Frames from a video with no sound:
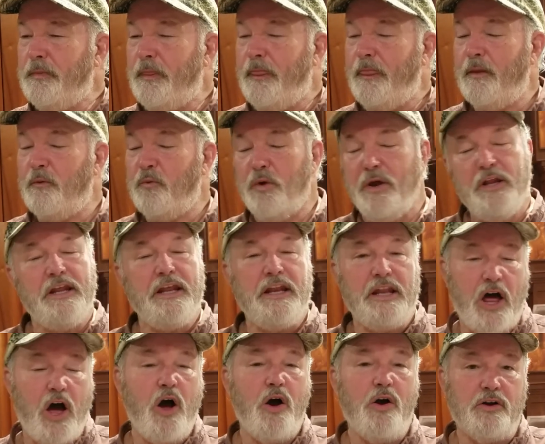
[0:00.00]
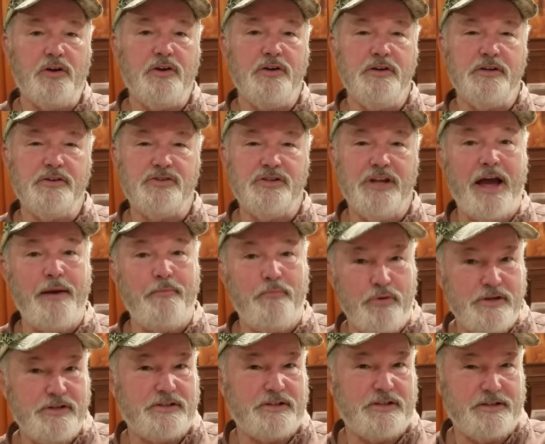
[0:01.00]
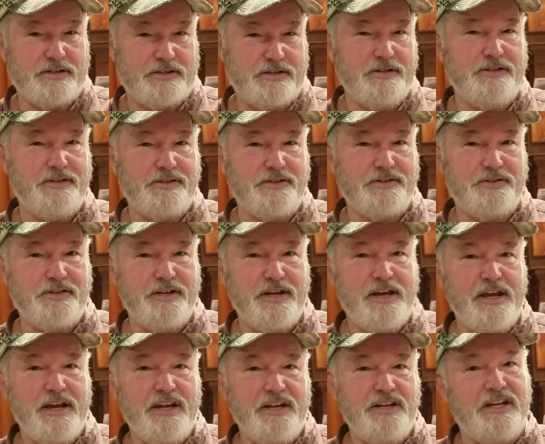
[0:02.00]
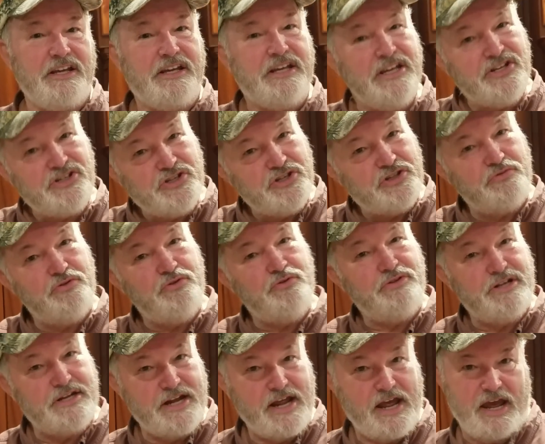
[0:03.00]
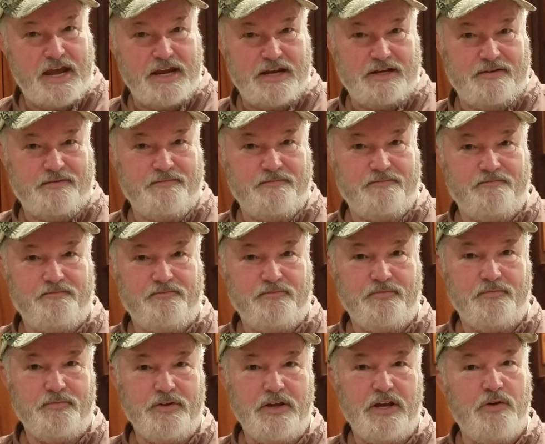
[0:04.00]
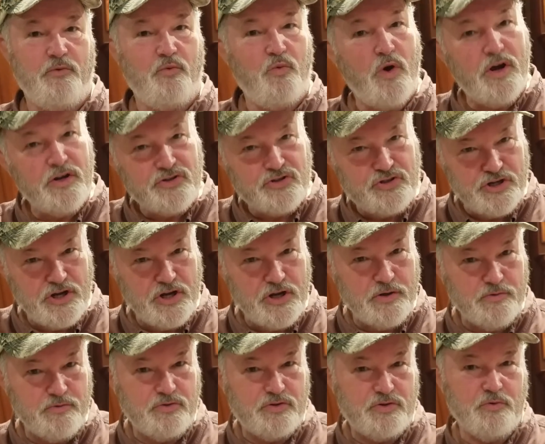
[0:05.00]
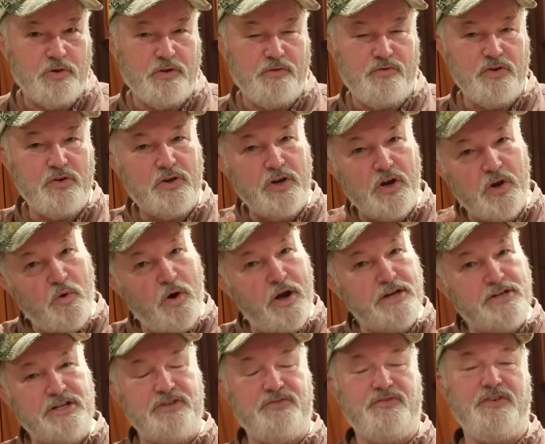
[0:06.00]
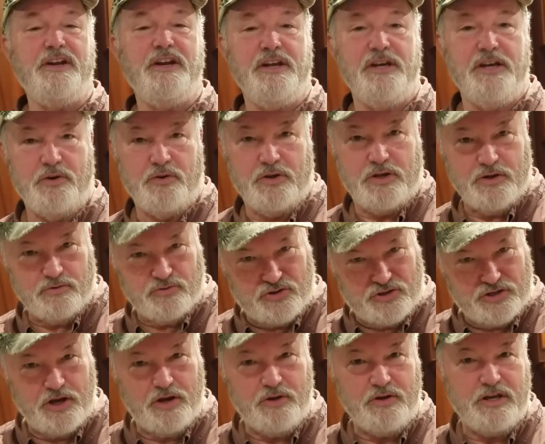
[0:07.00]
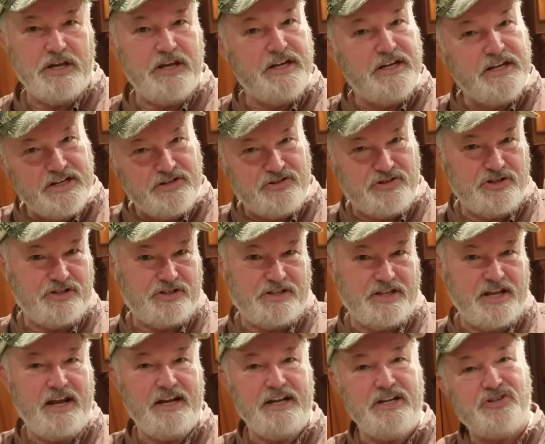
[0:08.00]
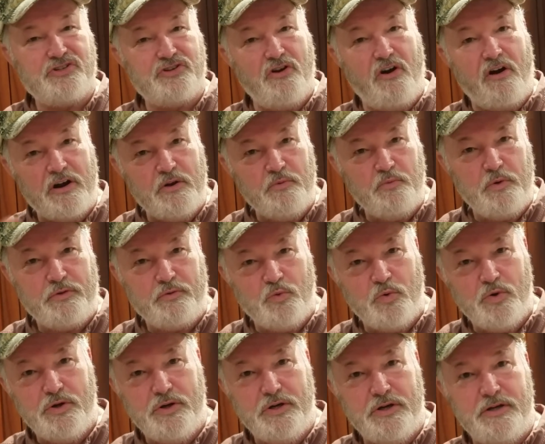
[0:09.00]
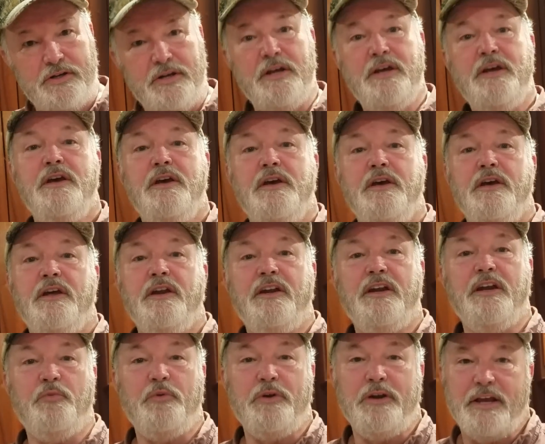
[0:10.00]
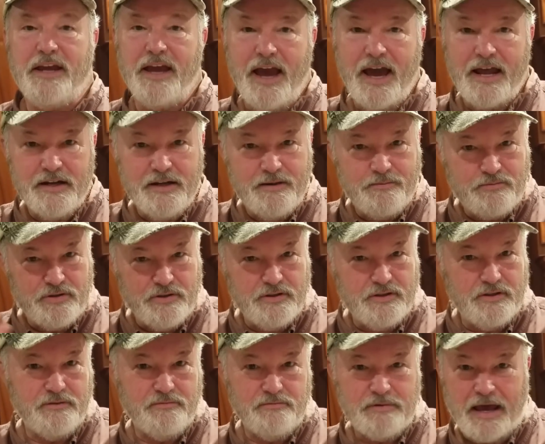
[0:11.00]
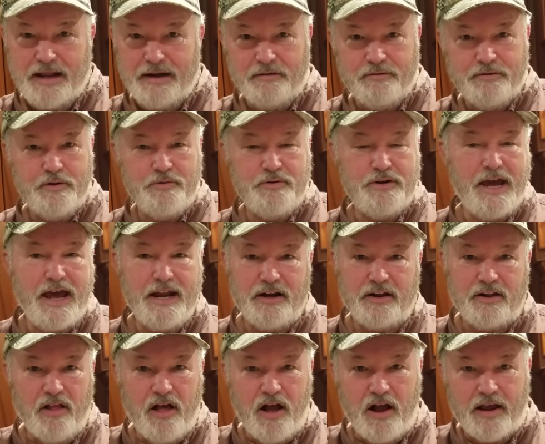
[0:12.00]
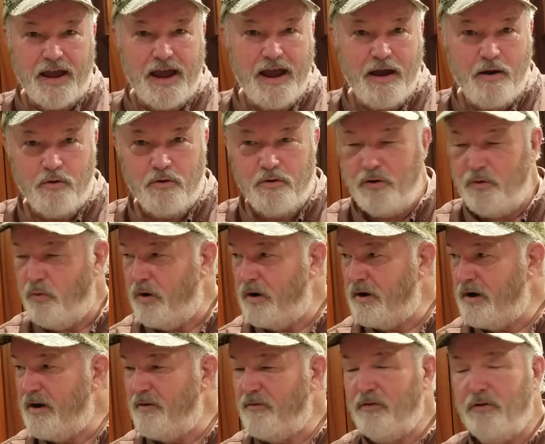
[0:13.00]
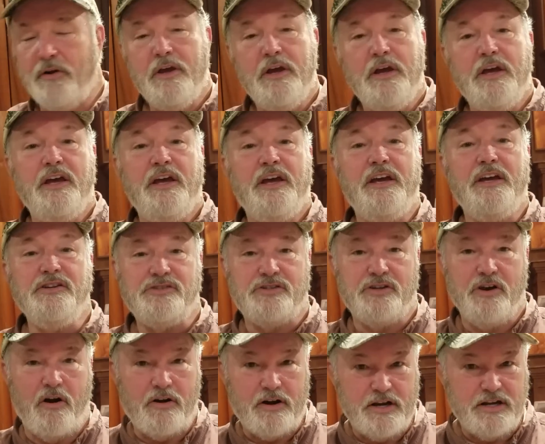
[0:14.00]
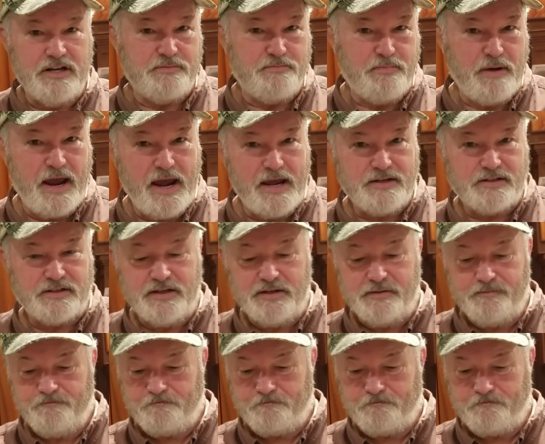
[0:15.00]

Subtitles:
really long cooks like brisket cooks to get you through the night. And Russ Jones, if you go watch his video, he'll show you he did just that. He started with wood, and when he got up to the, I don't know, 9 o'clock hour or whatever, he started his basket.